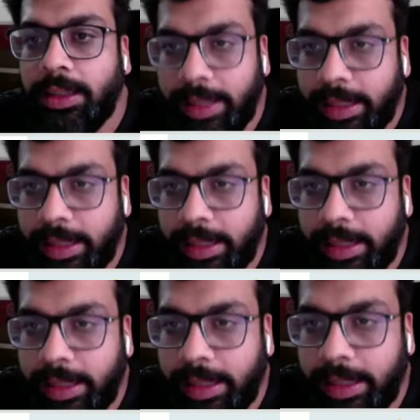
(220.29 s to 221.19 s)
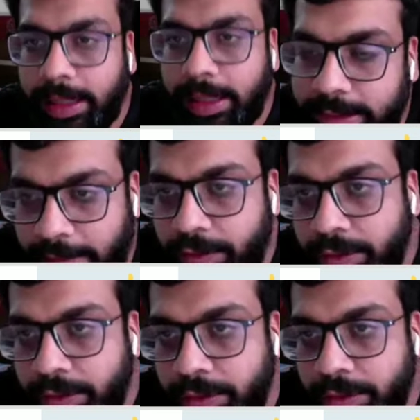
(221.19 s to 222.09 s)
then yes, the states have to
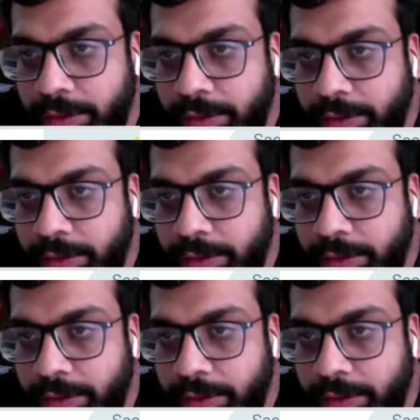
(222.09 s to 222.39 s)
do this.